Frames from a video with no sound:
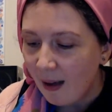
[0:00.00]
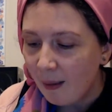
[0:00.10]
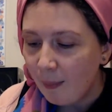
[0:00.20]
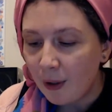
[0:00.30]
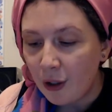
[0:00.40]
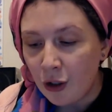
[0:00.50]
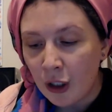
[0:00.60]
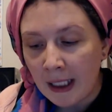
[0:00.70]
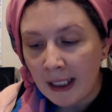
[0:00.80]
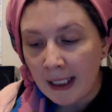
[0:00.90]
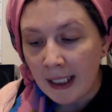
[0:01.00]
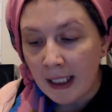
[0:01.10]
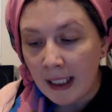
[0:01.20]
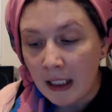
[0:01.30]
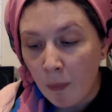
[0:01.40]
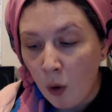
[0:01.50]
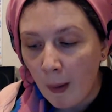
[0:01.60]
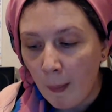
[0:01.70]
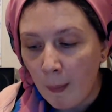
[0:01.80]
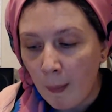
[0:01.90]
But the Jesus of Paul
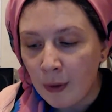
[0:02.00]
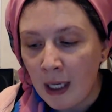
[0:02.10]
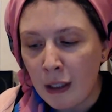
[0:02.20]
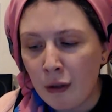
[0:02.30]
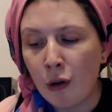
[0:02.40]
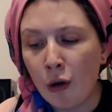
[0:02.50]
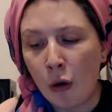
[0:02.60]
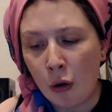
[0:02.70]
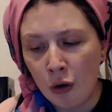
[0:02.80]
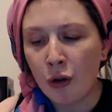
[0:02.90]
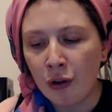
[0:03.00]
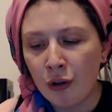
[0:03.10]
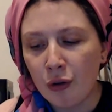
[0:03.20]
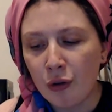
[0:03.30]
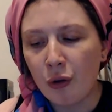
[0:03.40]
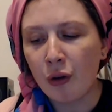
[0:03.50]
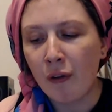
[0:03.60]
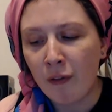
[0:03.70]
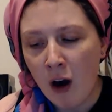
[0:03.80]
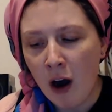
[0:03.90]
represented the good God, or the
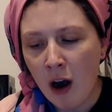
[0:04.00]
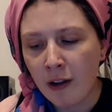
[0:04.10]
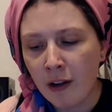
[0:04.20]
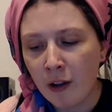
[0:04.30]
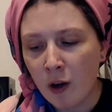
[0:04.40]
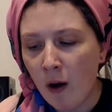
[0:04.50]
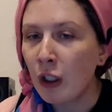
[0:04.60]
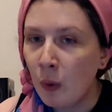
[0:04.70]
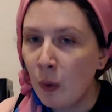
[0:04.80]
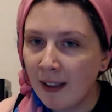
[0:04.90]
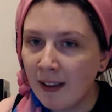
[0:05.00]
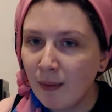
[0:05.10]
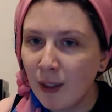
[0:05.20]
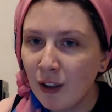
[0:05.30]
Father of the New Testament.